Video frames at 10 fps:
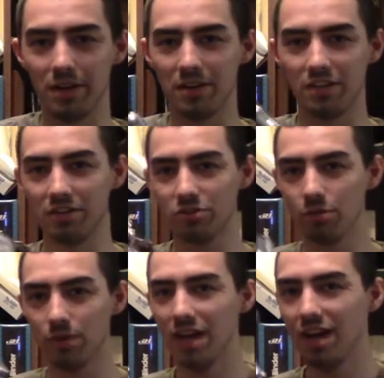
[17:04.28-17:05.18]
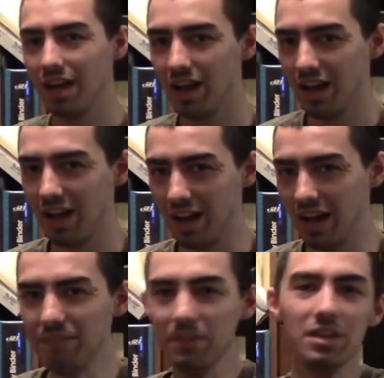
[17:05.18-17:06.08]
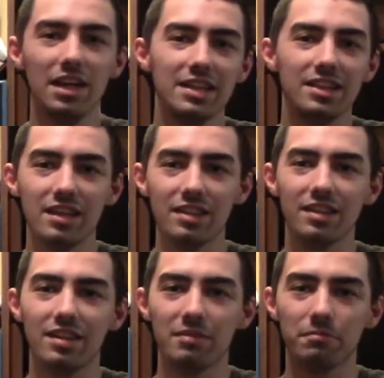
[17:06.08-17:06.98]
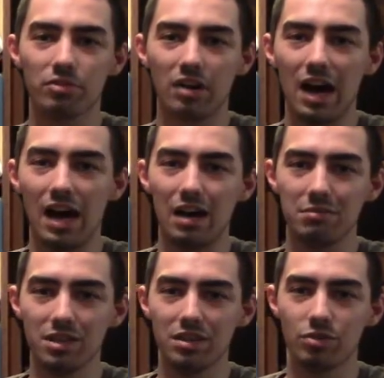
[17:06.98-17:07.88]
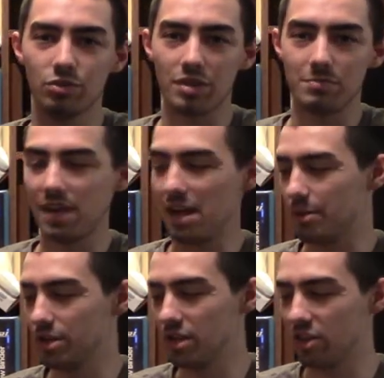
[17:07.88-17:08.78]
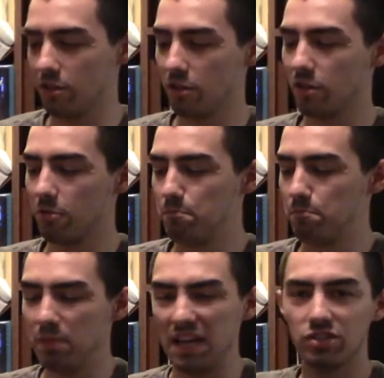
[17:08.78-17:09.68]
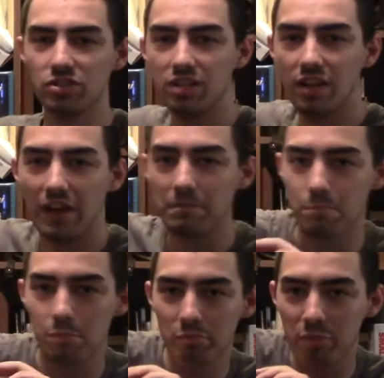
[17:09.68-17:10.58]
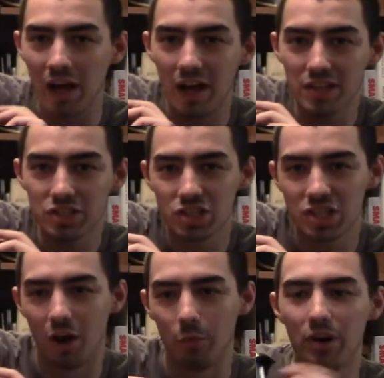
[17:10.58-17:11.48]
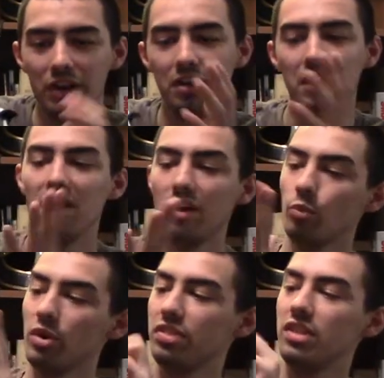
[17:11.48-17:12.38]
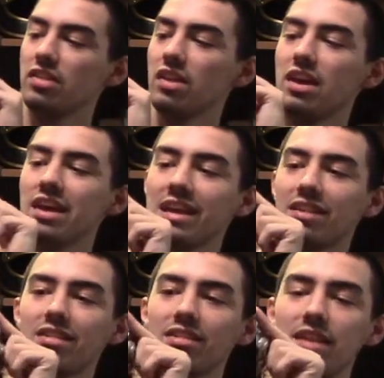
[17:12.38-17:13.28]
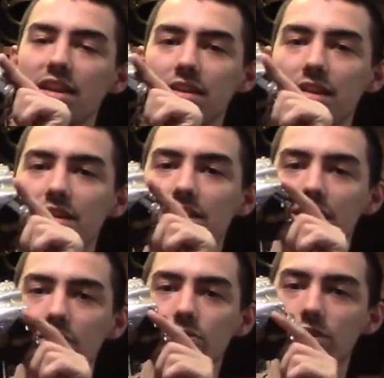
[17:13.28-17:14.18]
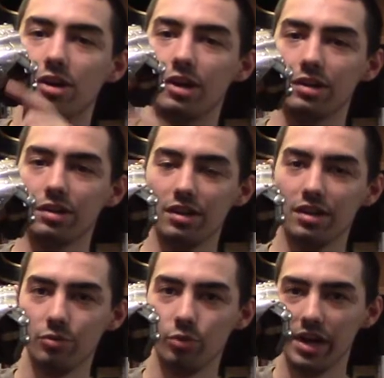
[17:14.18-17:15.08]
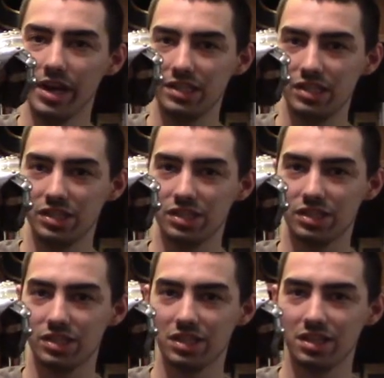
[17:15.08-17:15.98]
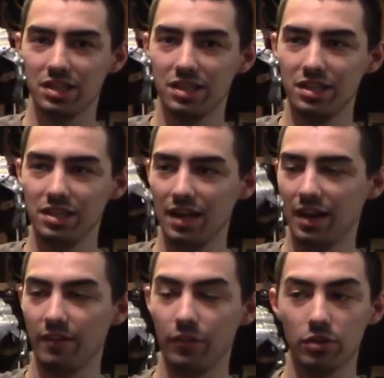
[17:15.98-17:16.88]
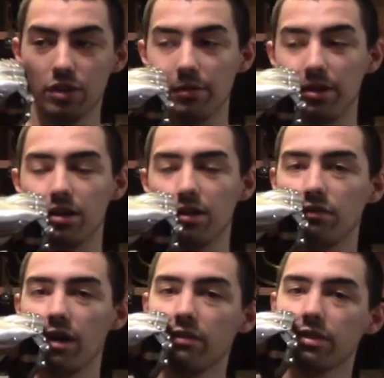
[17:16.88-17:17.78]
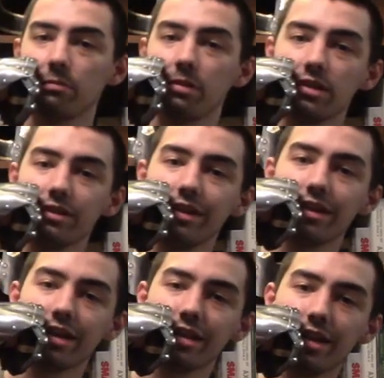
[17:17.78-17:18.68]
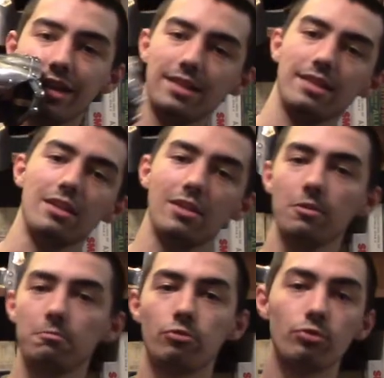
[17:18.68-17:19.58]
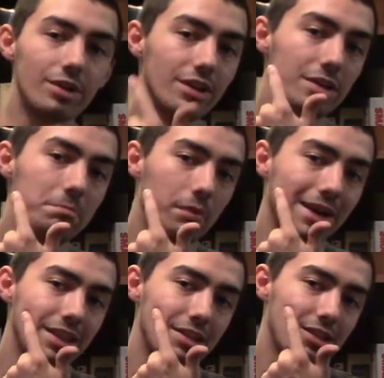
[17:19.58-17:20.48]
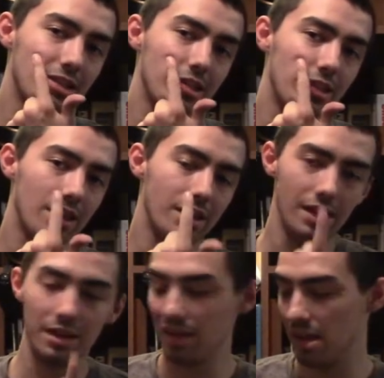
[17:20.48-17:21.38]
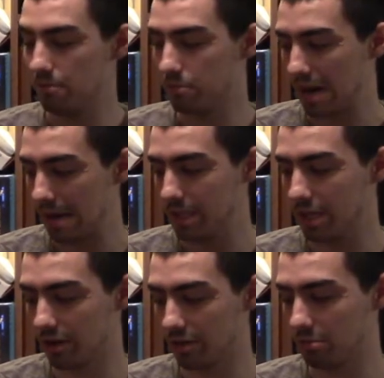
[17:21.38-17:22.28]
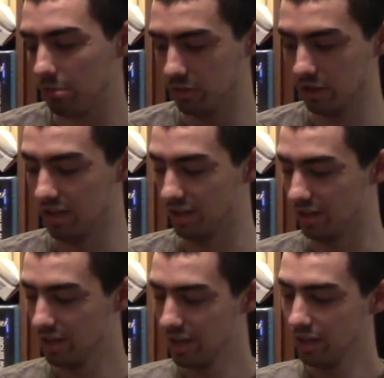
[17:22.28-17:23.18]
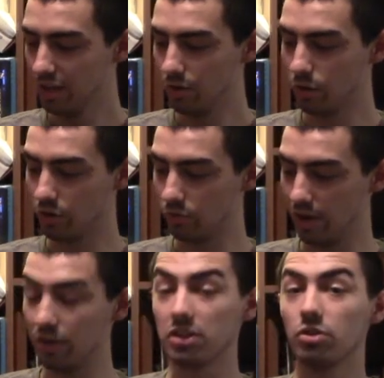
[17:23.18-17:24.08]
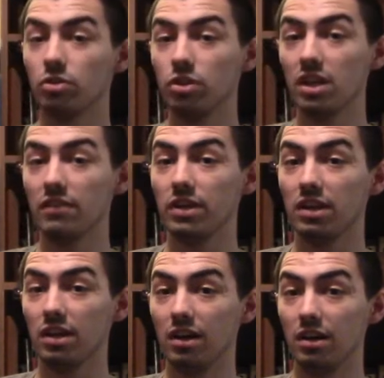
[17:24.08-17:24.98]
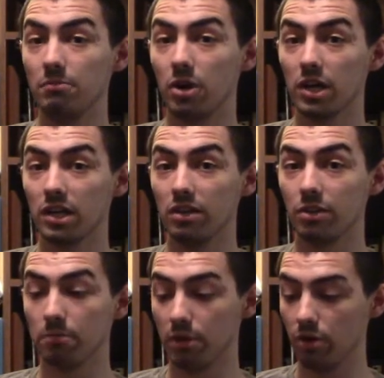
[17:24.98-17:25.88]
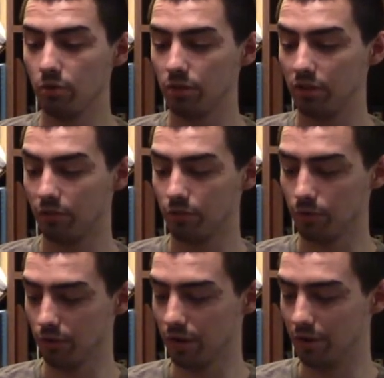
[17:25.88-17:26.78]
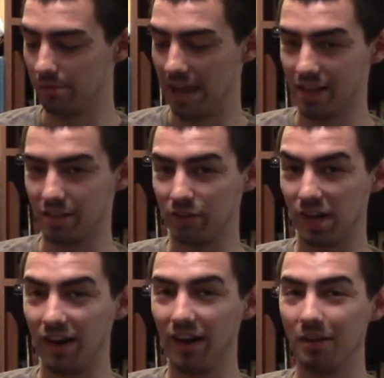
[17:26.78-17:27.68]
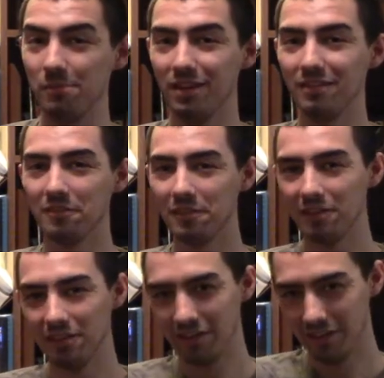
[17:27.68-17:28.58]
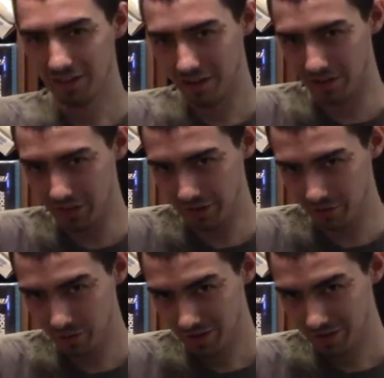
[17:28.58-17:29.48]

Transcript: Because in truth, I feel like this can probably do some damage, especially if I punch someone with this extended knuckle guard. Which, yeah, if you think about it, if I was to punch somebody like this, this could really break the skin and probably cause them to bleed. Or as well, it could leave it a mark in their bones for a massive time. Although,